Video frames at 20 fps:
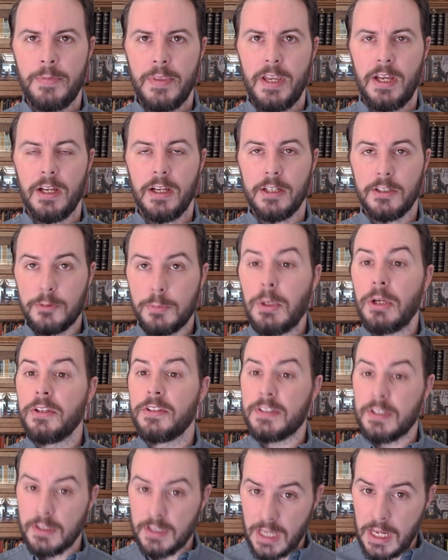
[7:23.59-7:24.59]

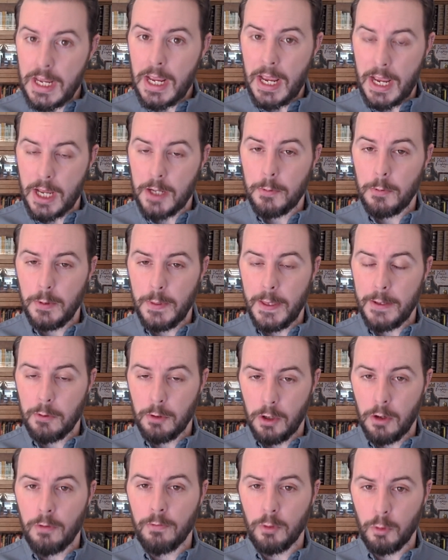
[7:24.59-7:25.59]
experience that they had when they
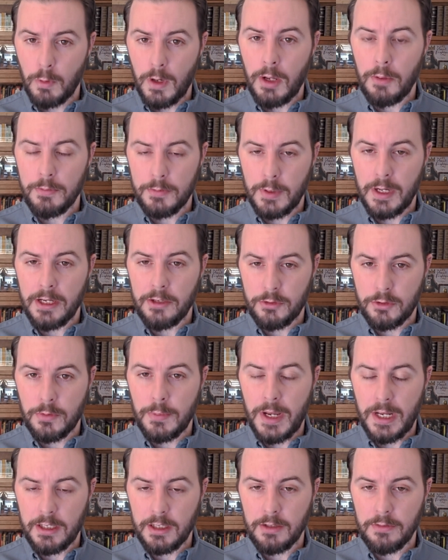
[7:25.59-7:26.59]
were overwhelmed by a
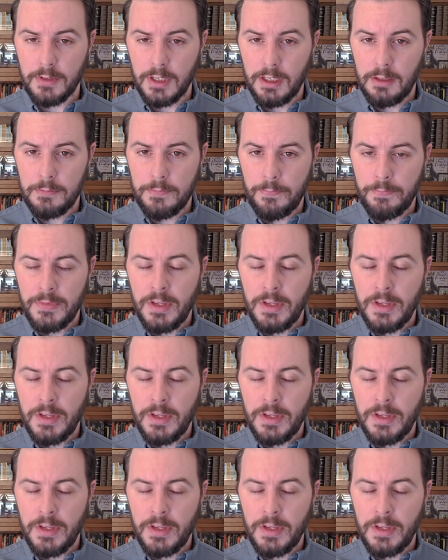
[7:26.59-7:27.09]
traumatic event.